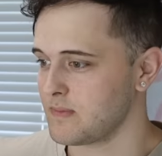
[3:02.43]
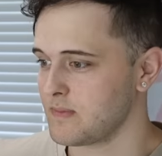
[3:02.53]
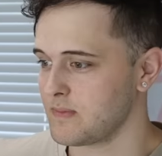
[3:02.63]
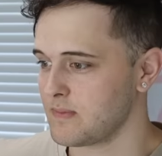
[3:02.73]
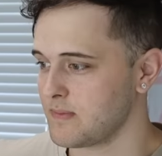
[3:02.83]

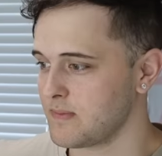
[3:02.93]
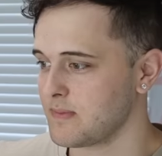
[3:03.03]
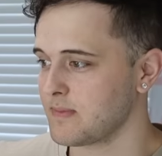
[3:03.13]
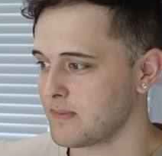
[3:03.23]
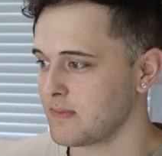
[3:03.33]

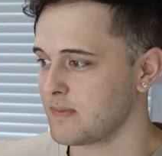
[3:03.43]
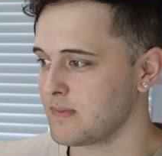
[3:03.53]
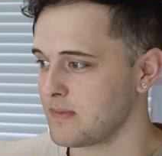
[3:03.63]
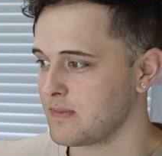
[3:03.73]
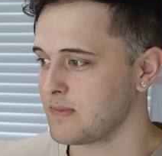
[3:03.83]

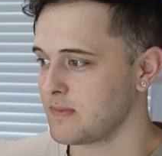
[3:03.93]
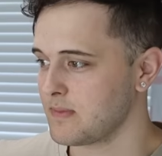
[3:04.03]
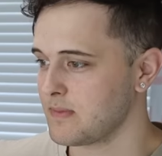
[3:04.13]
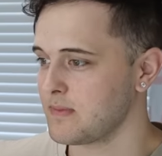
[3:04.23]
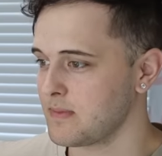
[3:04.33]

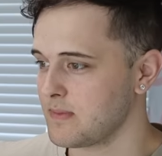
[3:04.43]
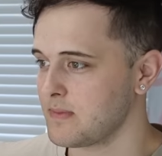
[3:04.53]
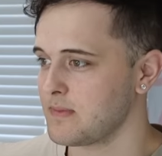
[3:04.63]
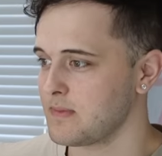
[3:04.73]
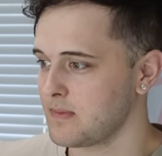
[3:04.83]

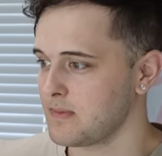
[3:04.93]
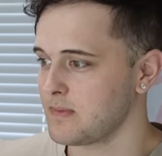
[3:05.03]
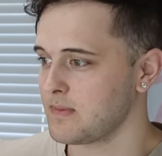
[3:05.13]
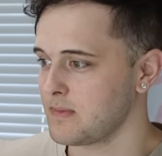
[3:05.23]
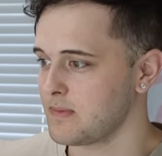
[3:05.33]

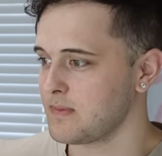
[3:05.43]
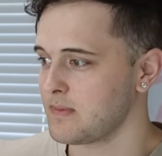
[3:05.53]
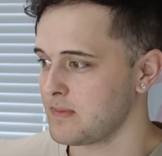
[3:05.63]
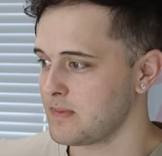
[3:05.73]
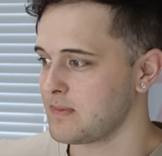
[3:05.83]

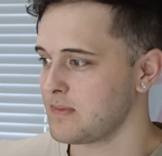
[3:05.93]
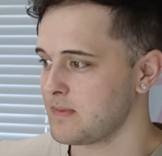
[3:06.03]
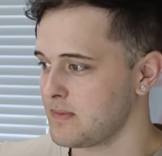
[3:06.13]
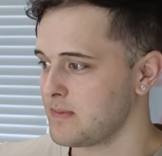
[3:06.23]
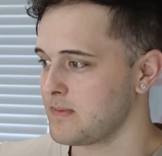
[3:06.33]

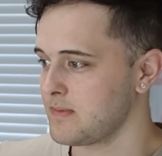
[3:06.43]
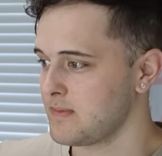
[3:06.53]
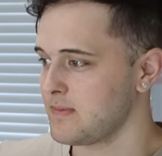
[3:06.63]
(not speaking)